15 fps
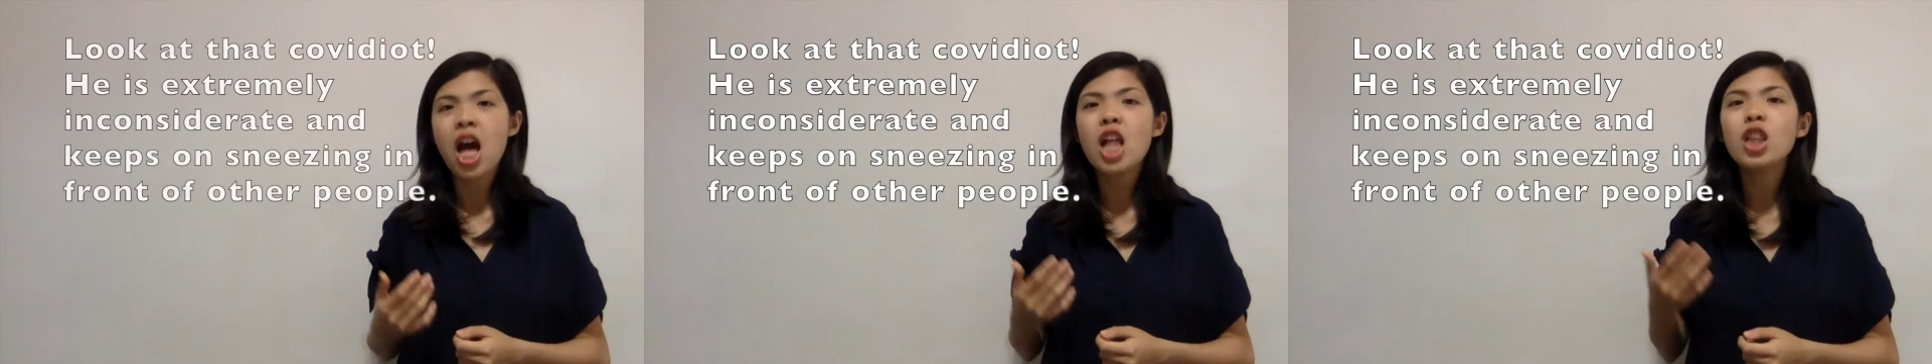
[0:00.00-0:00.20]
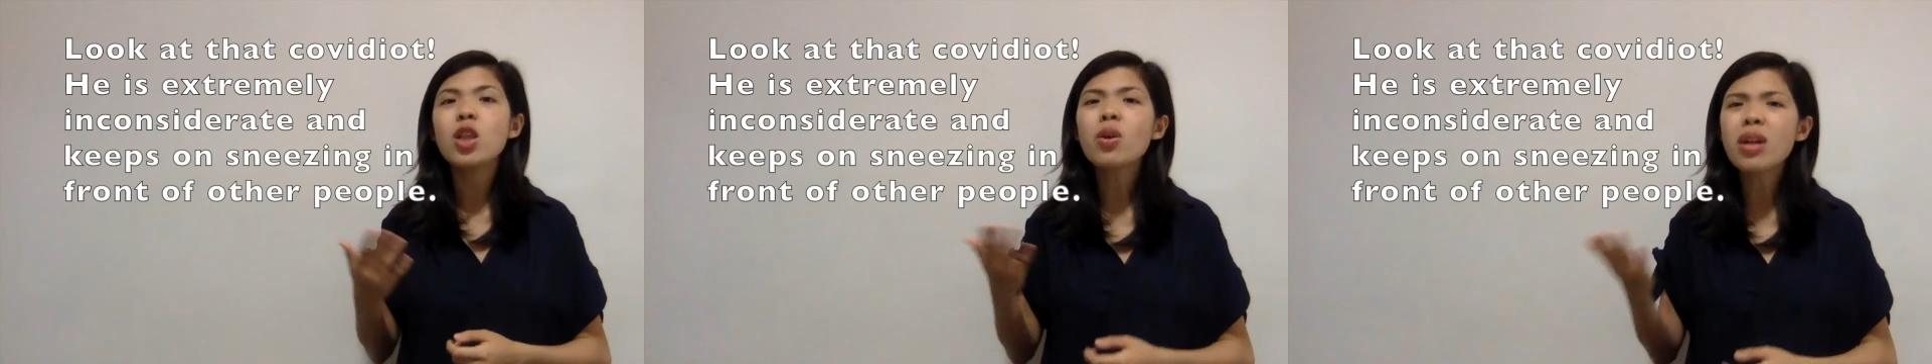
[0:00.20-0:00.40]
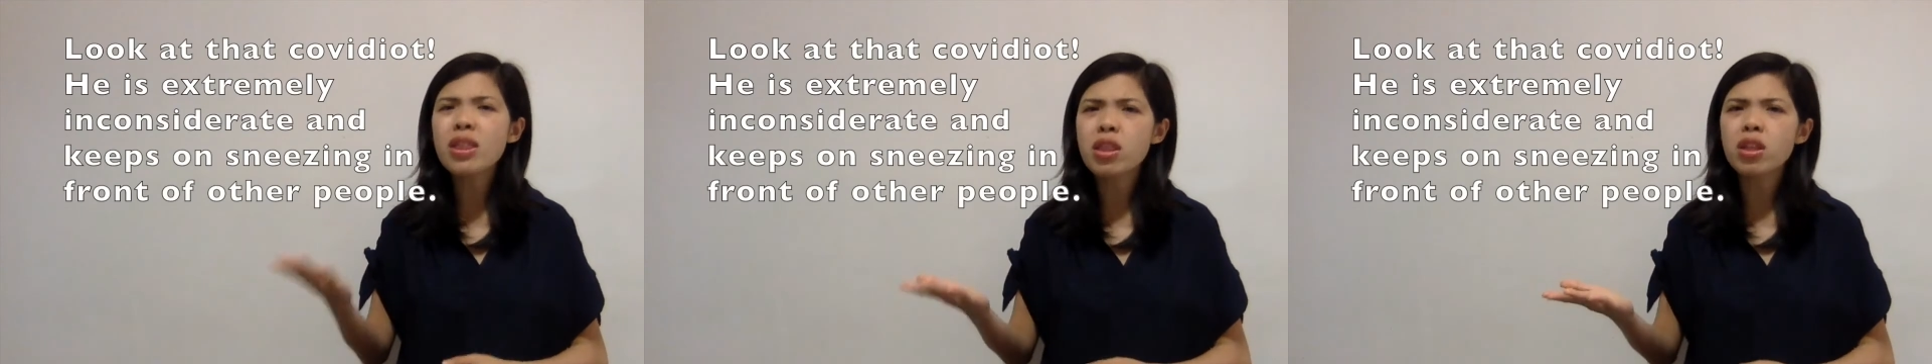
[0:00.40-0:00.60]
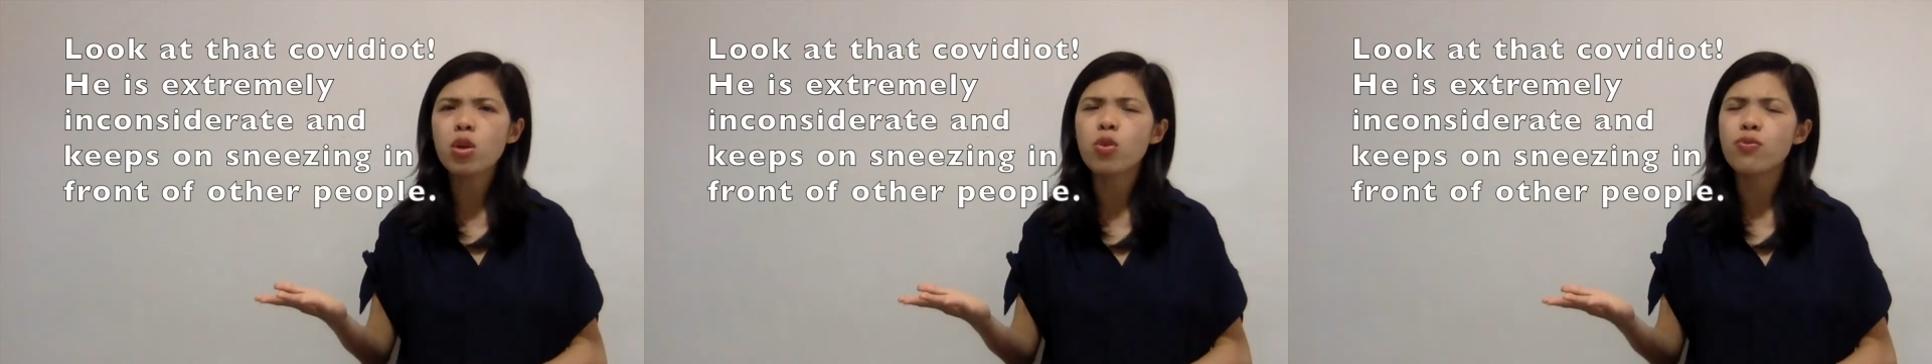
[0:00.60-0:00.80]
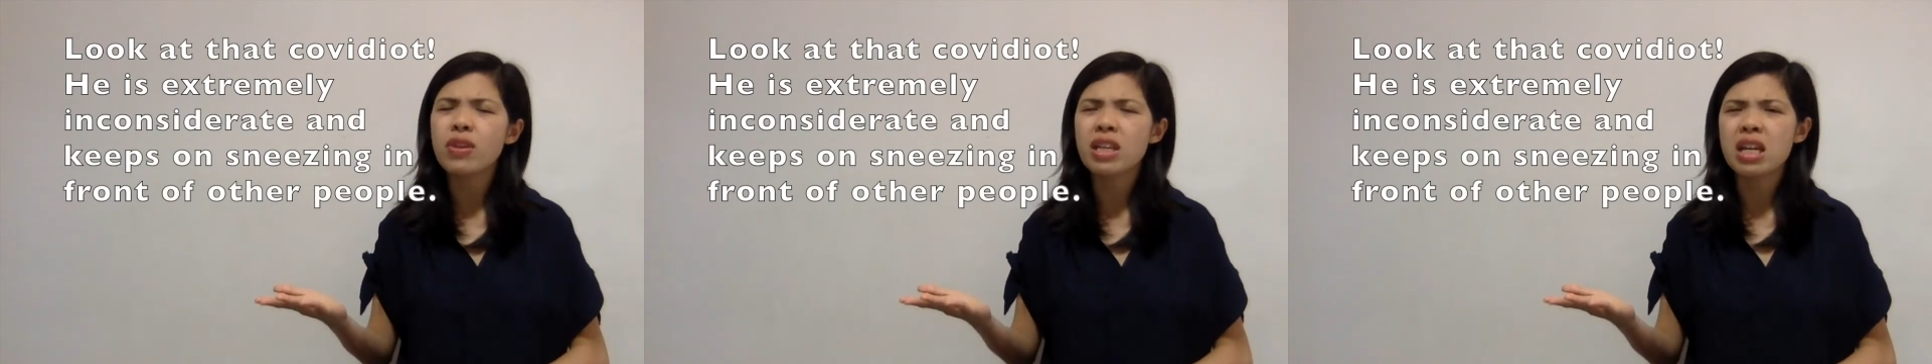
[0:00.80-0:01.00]
Look at that
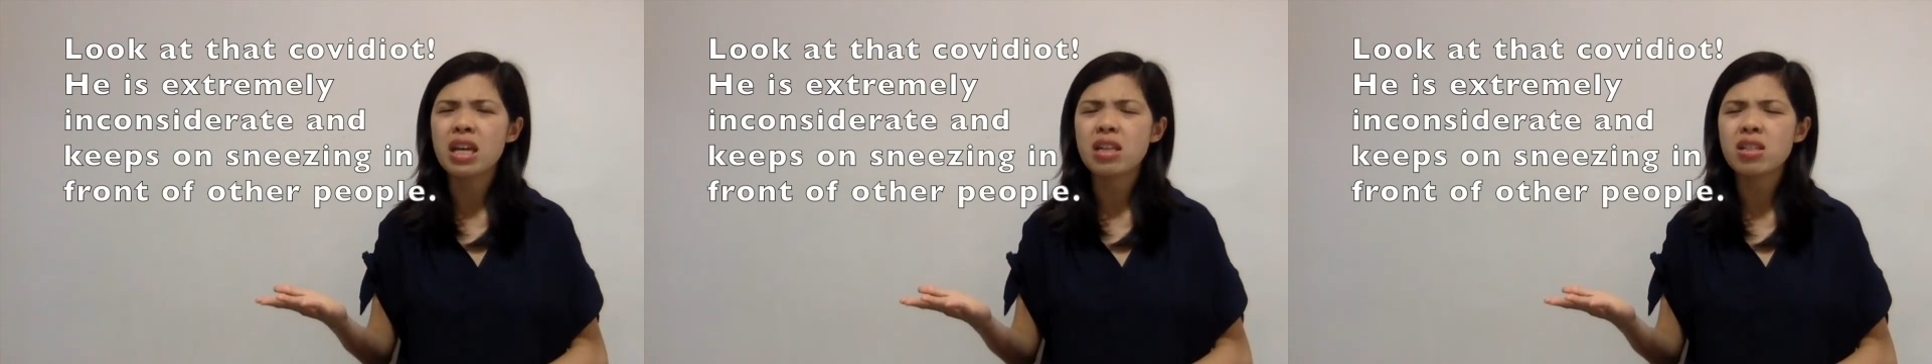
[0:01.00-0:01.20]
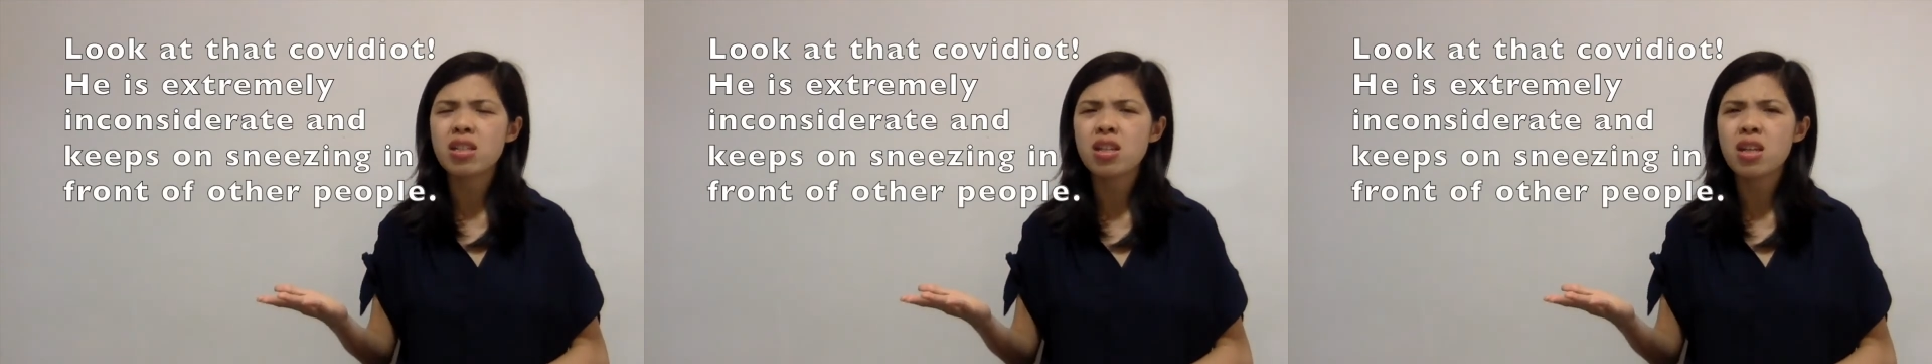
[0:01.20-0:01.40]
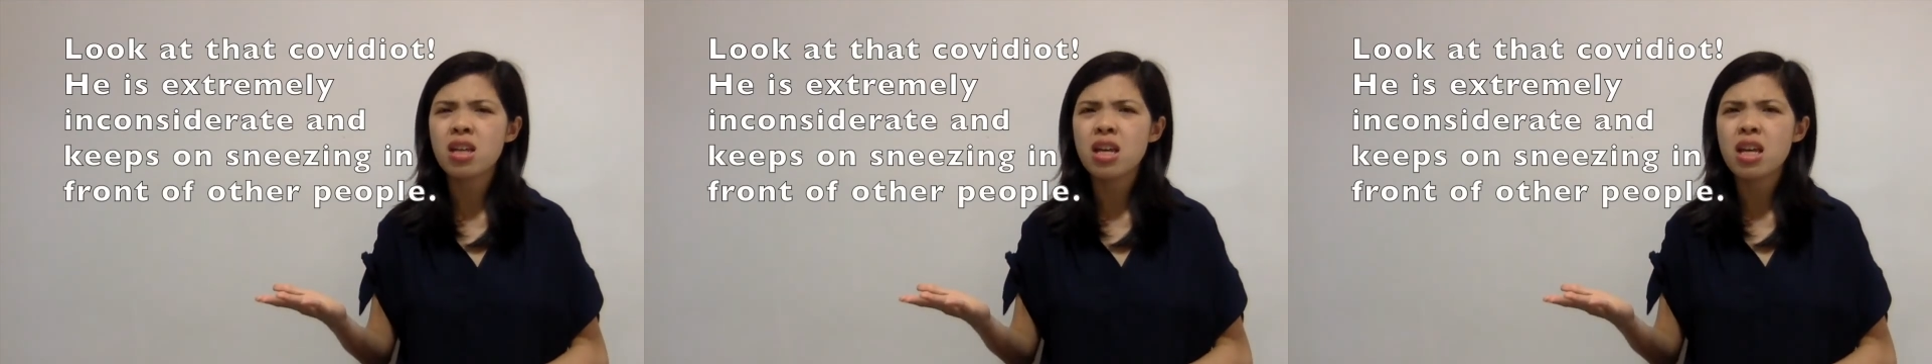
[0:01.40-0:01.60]
Covidiot.